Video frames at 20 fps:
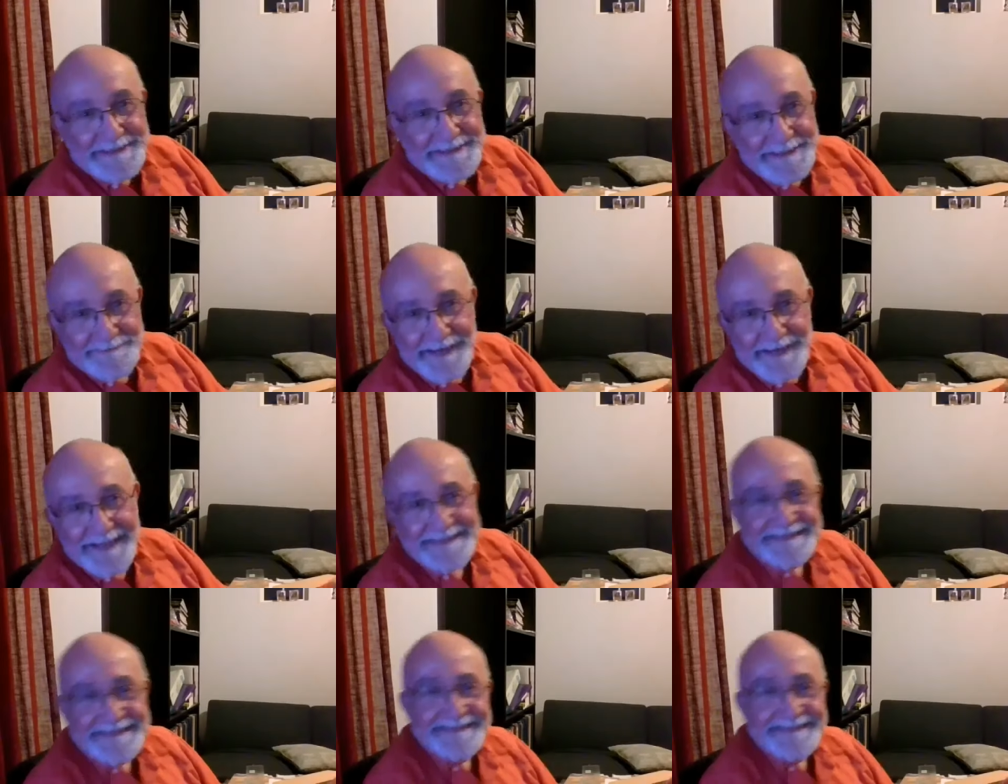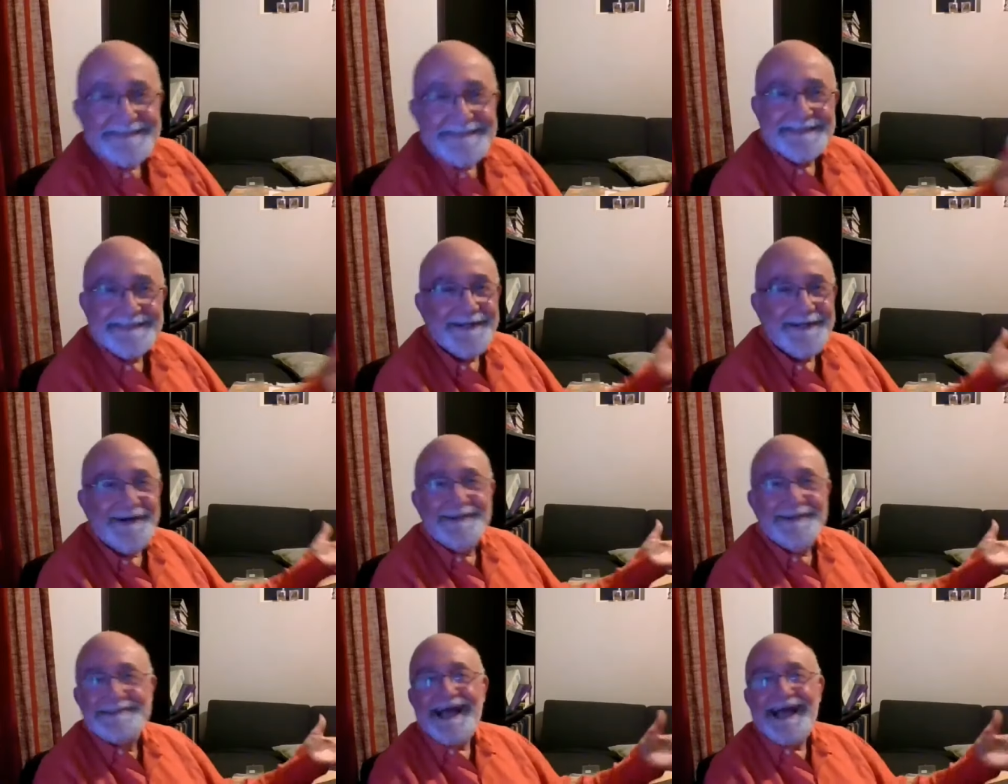each of us
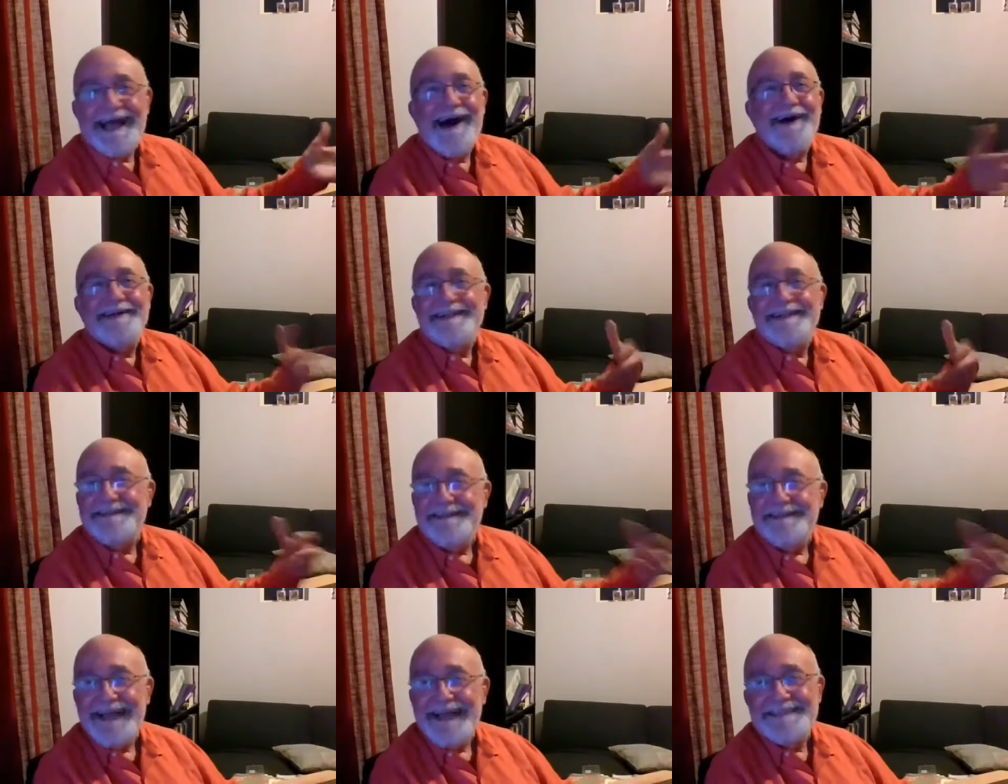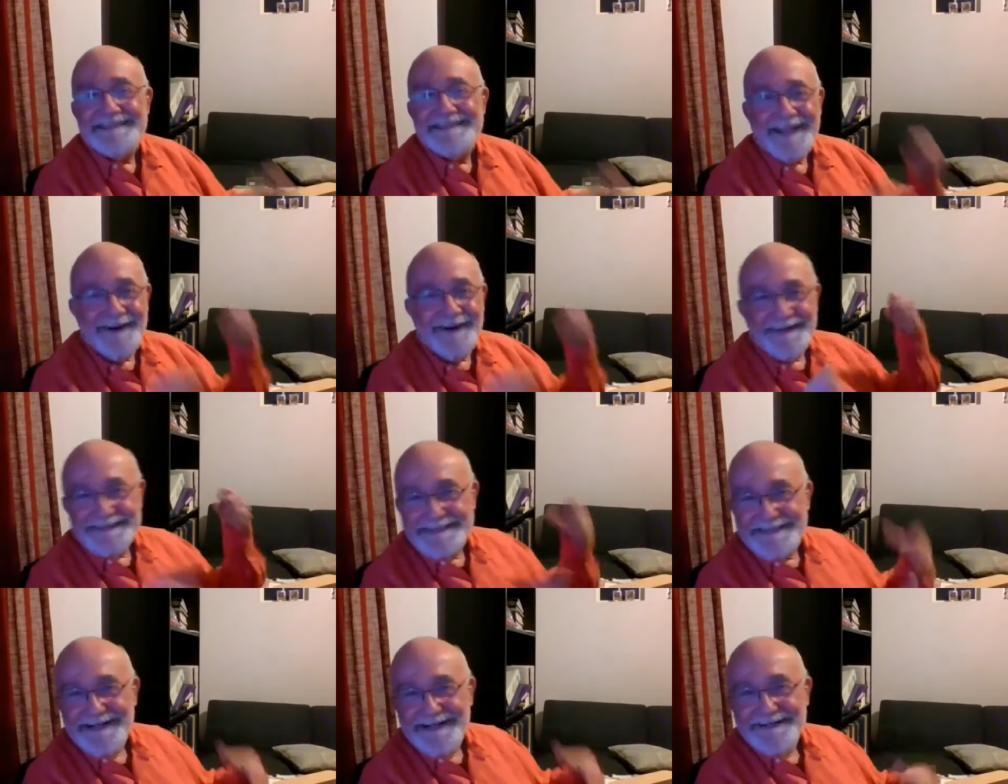just goes out and lays
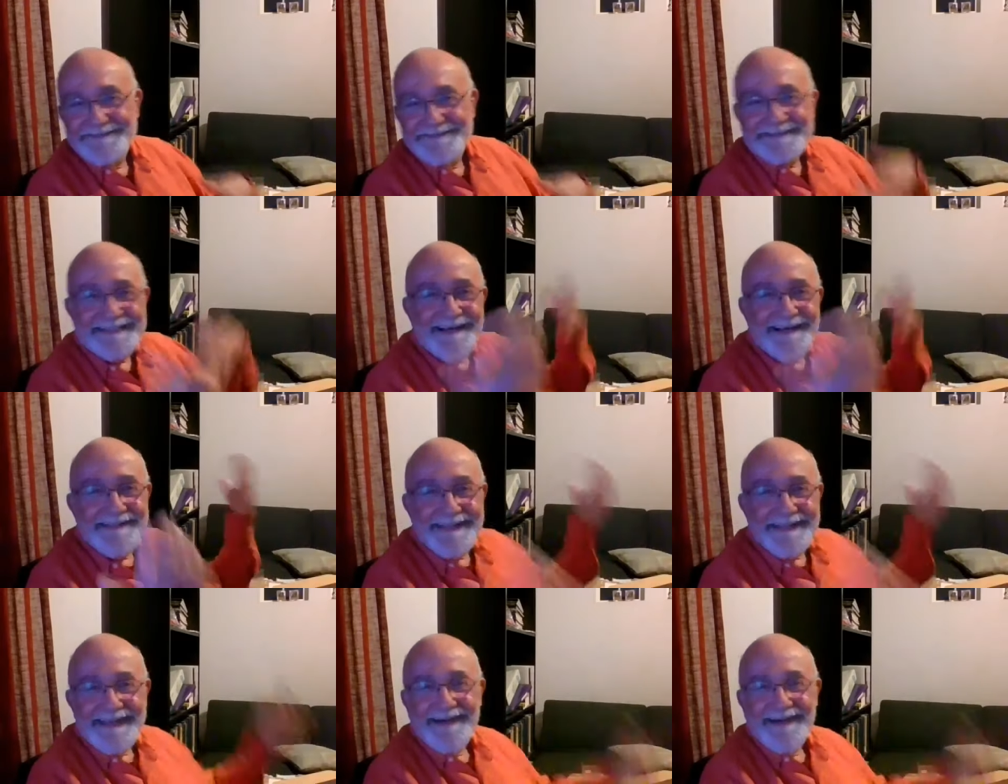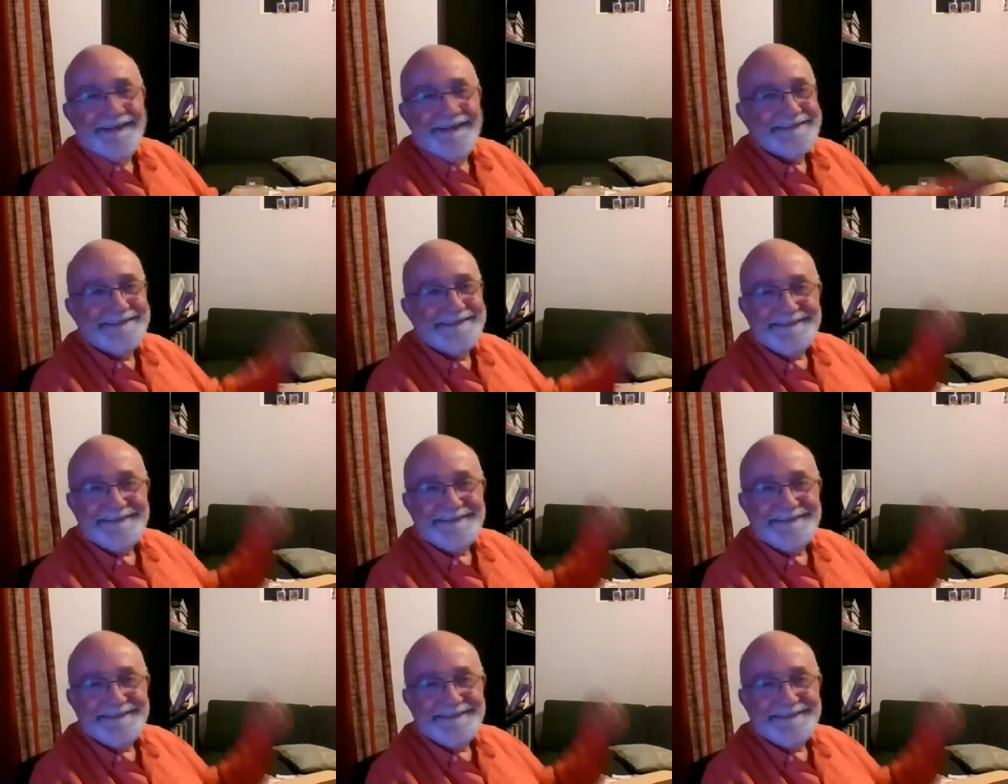ourselves on the